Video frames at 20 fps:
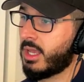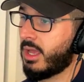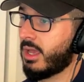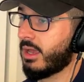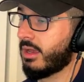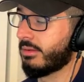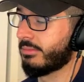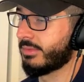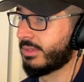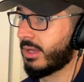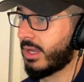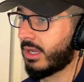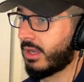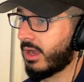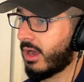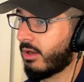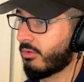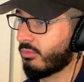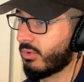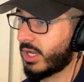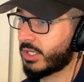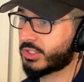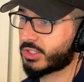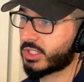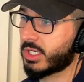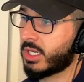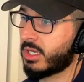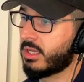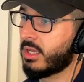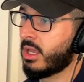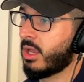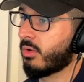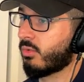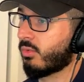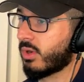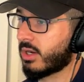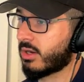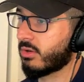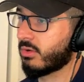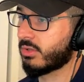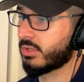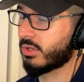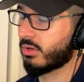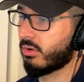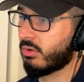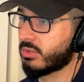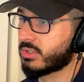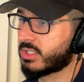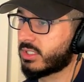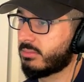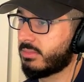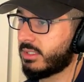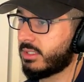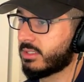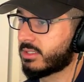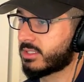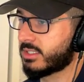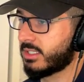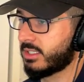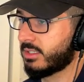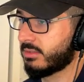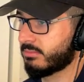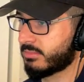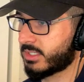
Uh, yeah, got Russia working on their own CBDC.